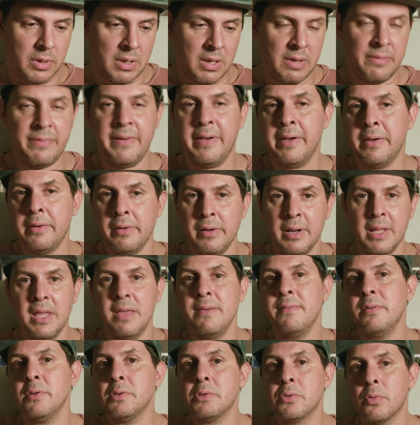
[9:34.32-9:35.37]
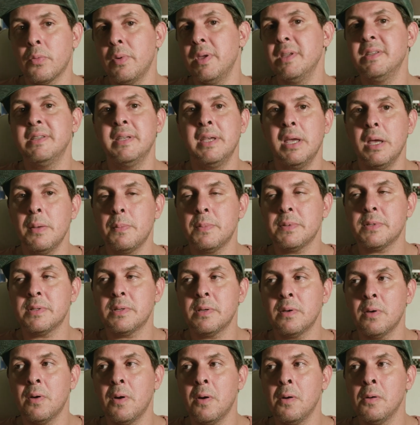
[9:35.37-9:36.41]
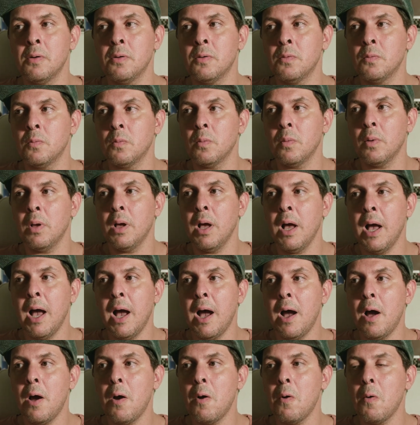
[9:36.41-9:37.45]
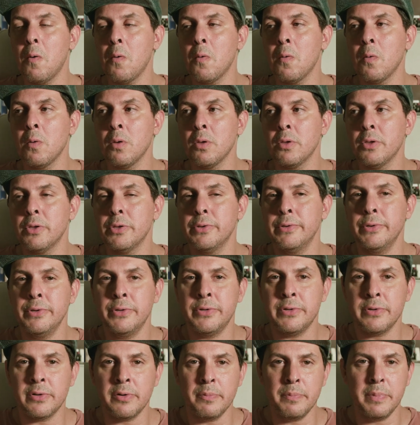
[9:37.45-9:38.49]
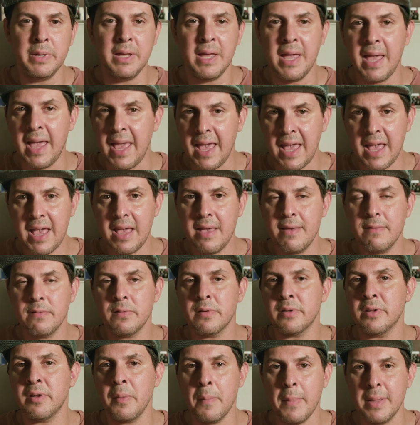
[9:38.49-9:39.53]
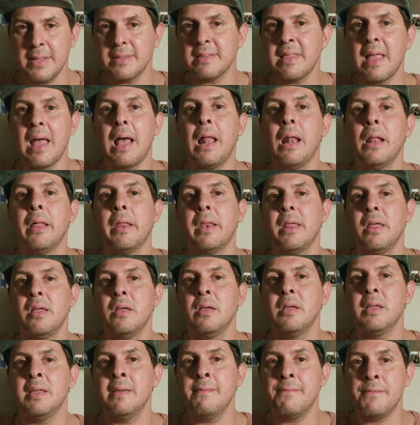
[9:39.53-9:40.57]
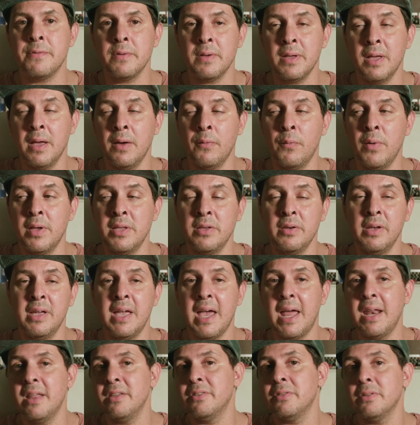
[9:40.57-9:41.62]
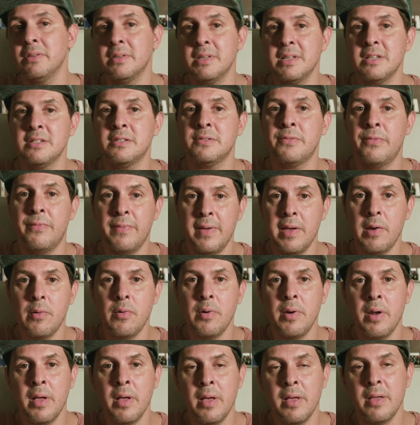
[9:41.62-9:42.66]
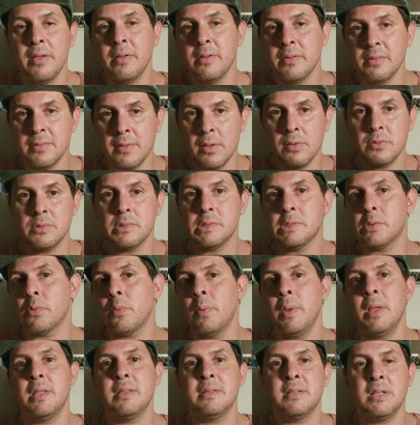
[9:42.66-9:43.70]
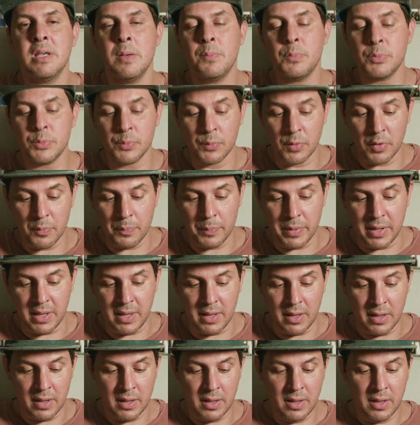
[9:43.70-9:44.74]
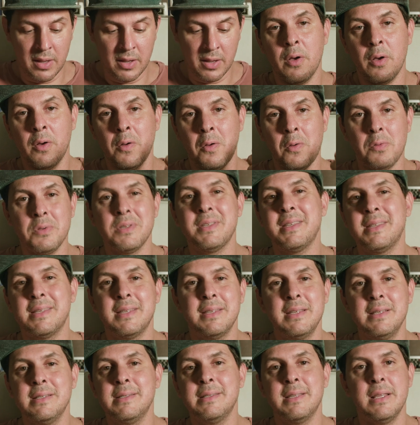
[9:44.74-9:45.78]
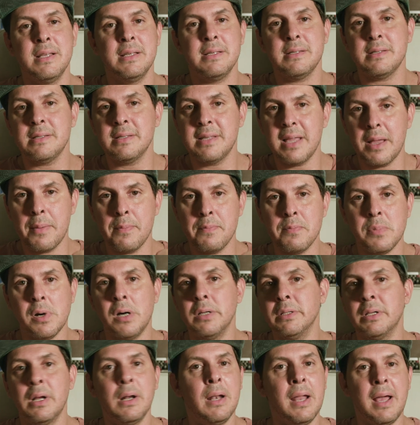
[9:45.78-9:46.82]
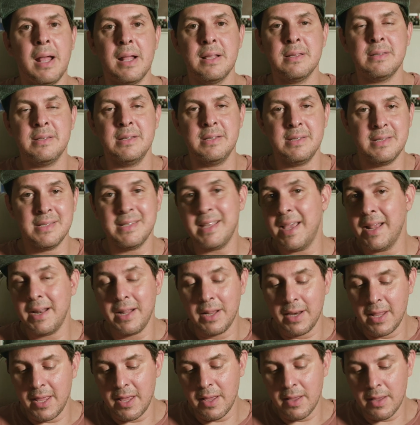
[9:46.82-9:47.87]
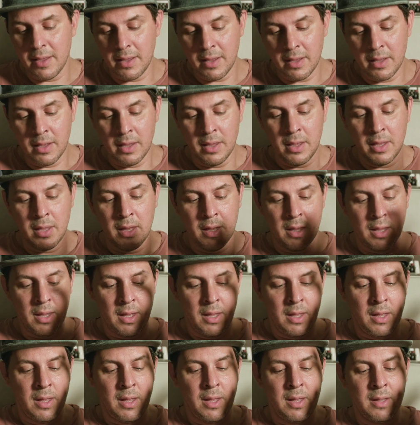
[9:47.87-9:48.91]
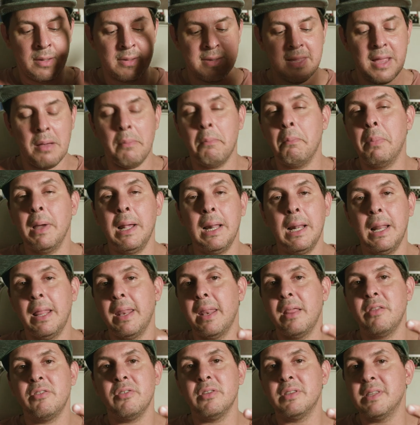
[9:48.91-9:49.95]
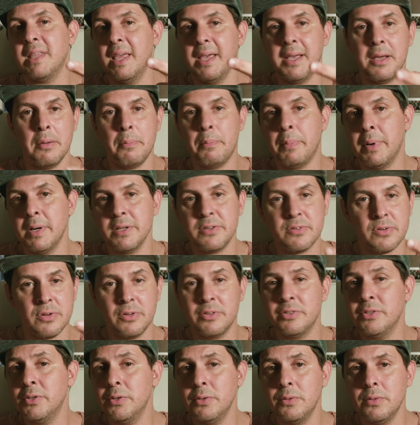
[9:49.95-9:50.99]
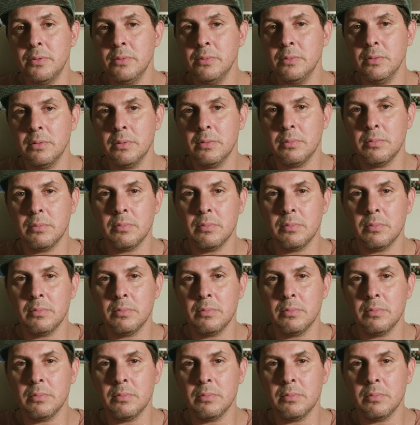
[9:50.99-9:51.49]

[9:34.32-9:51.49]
if I could give you three tips on how you should behave and the mentality when you get into this field, those three tips would be consistency that borderlines insanity, the ability to take a punch or two,